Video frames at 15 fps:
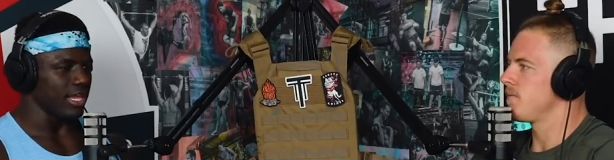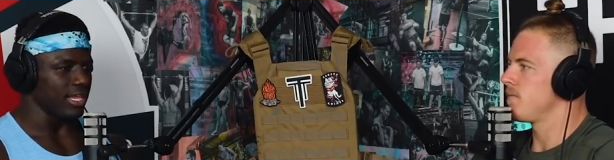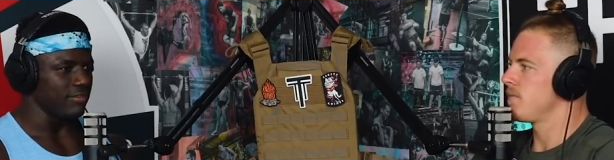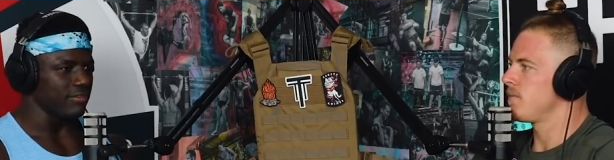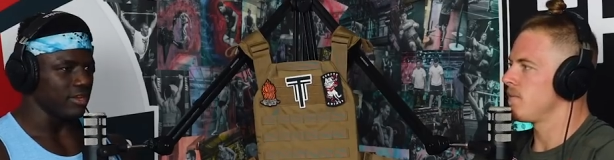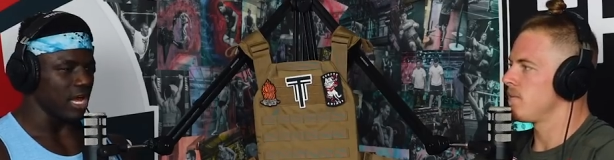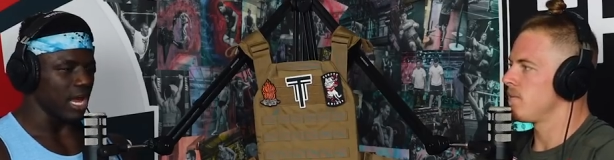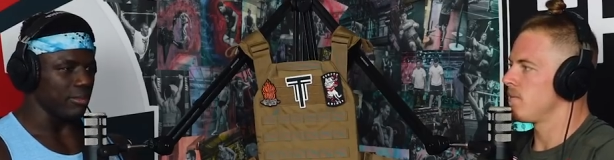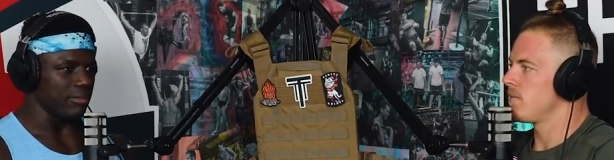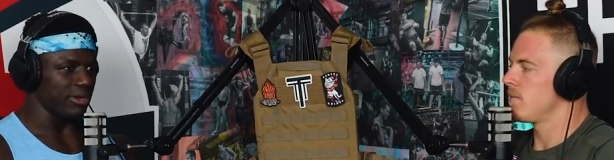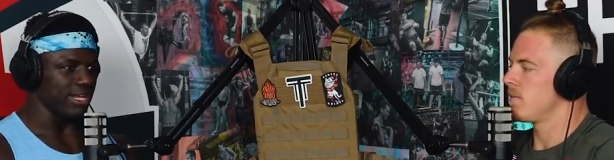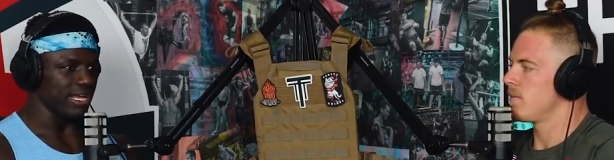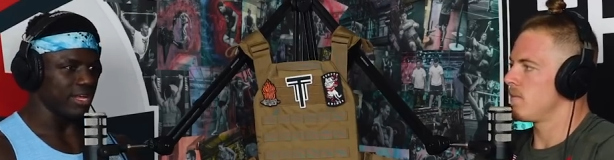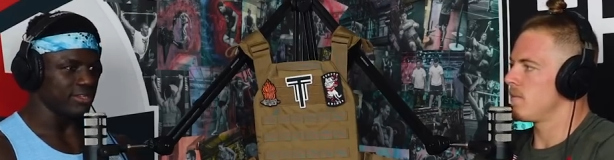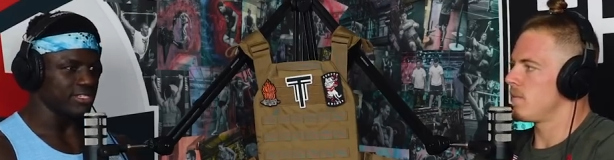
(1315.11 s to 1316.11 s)
Speaker 1: Even
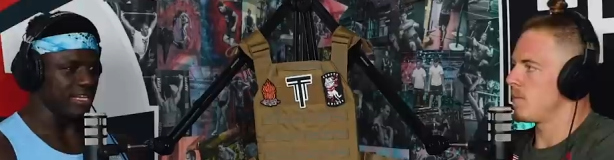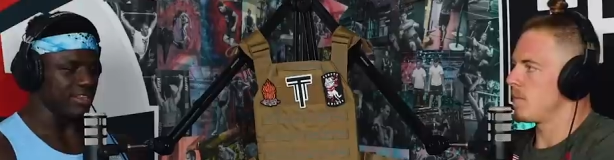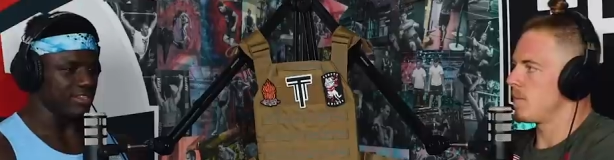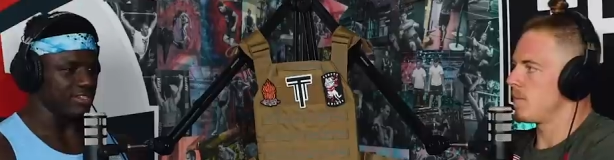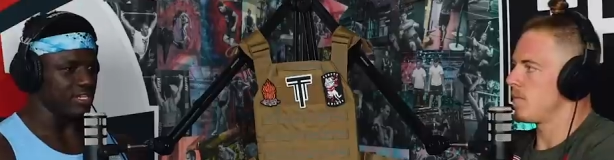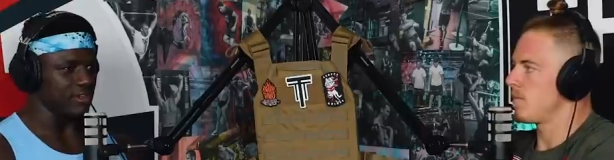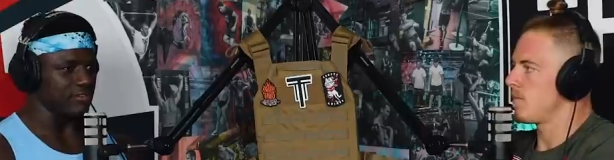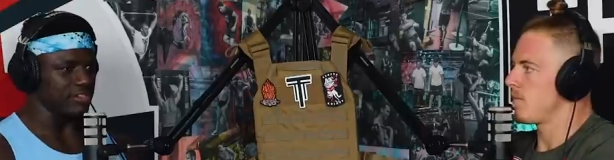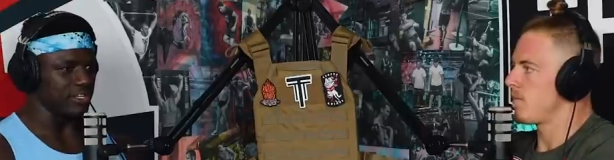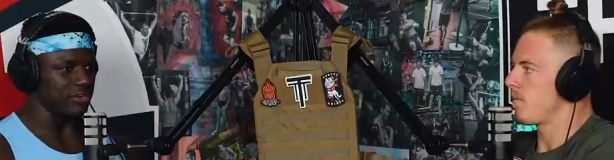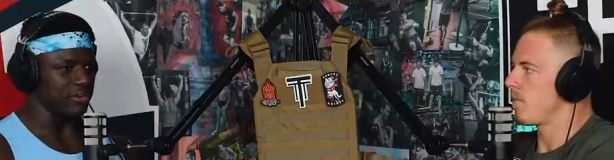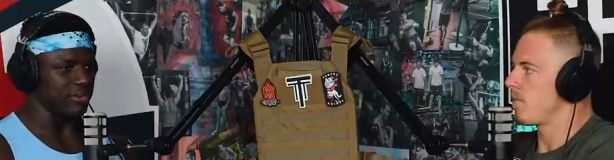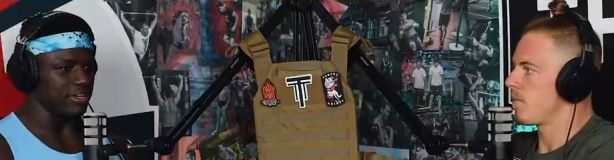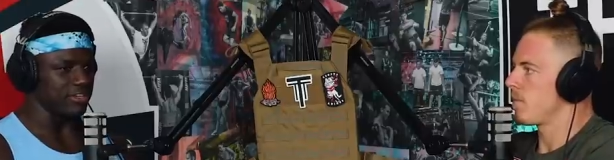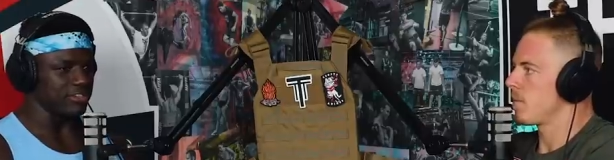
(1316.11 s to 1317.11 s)
operating outside of the
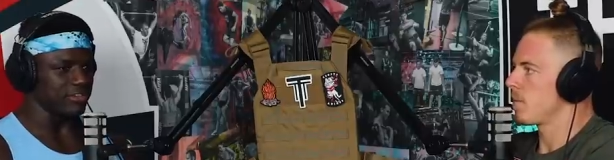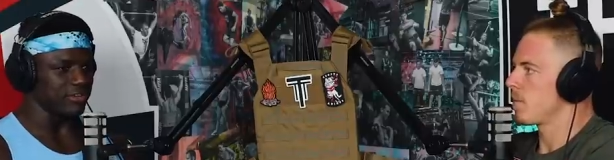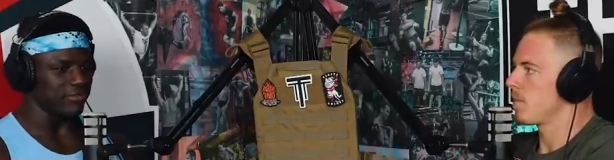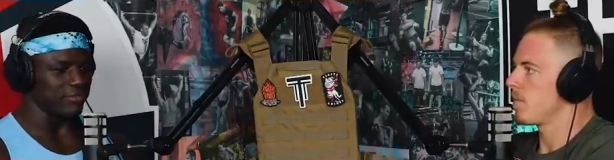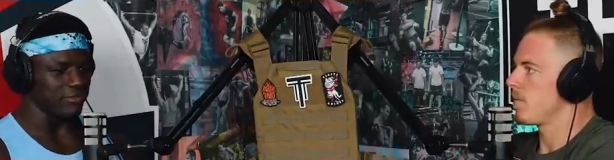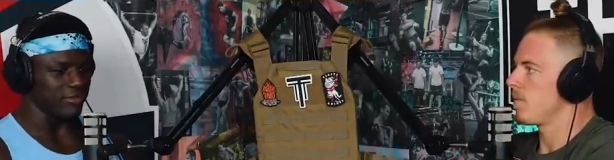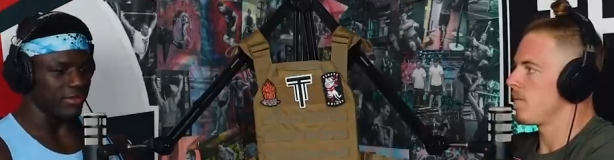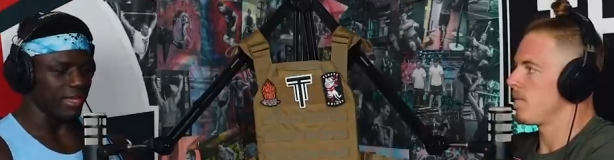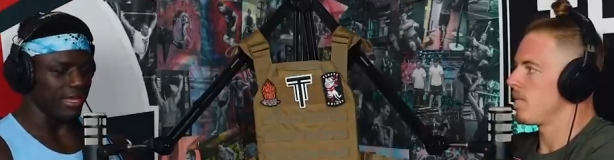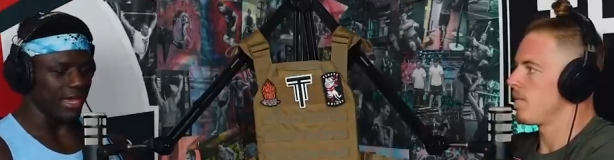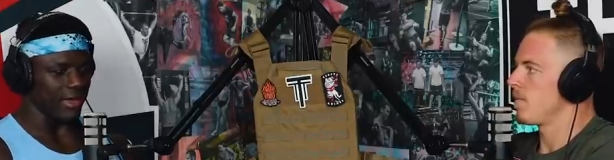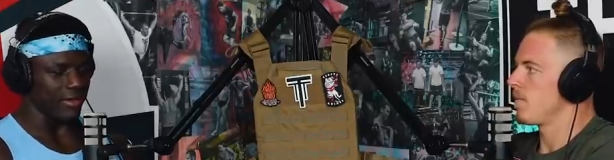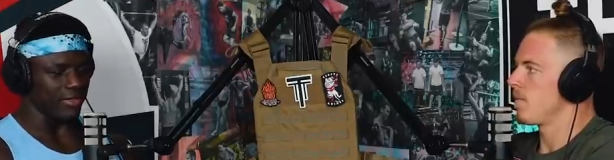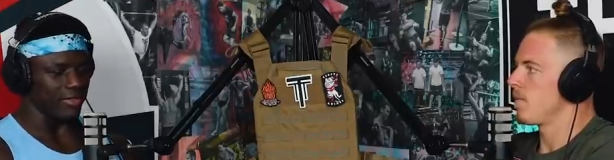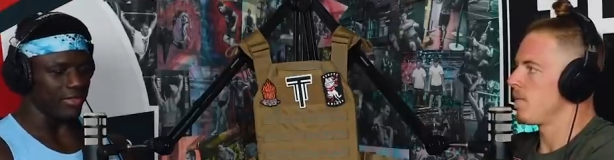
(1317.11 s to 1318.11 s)
self-centeredness of like
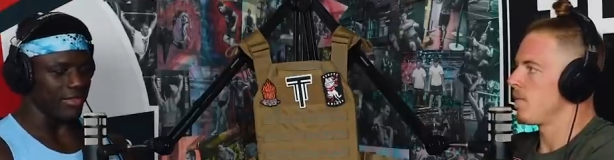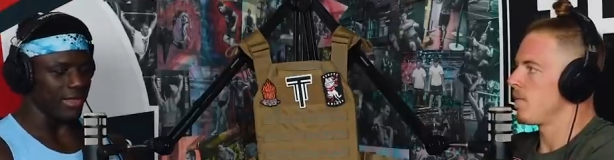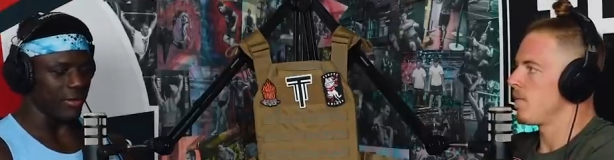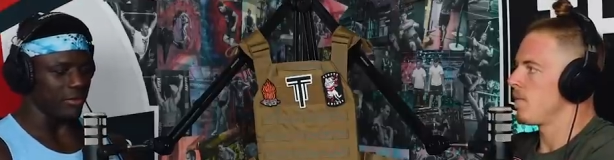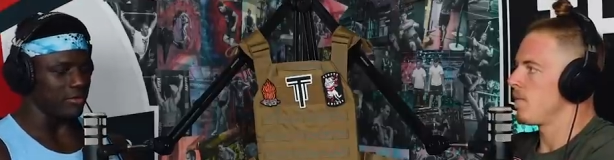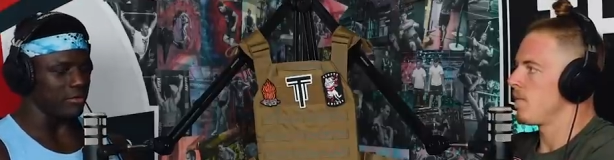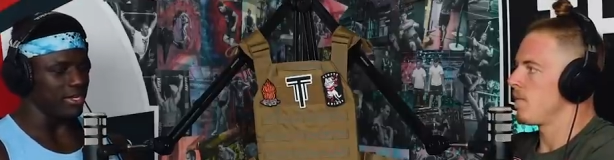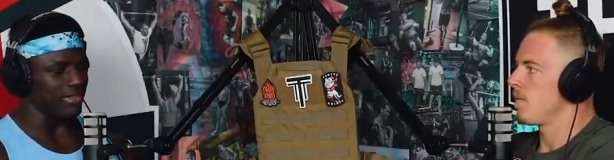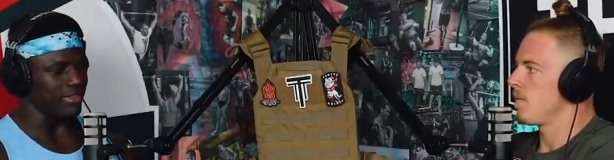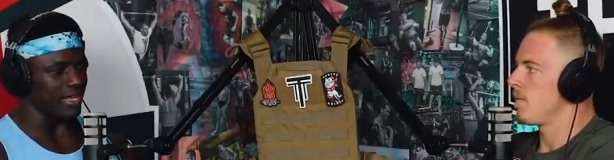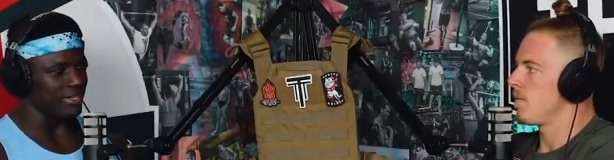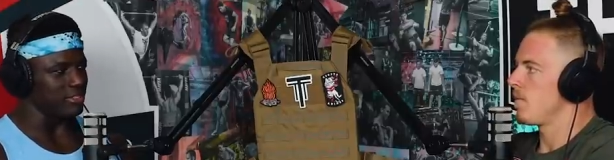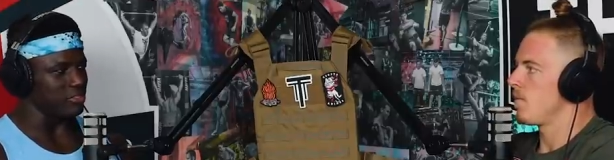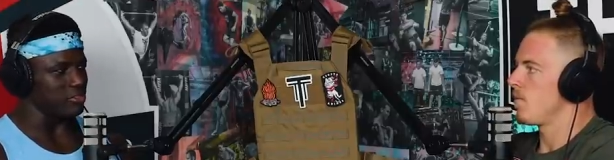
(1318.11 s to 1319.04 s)
how I would be in that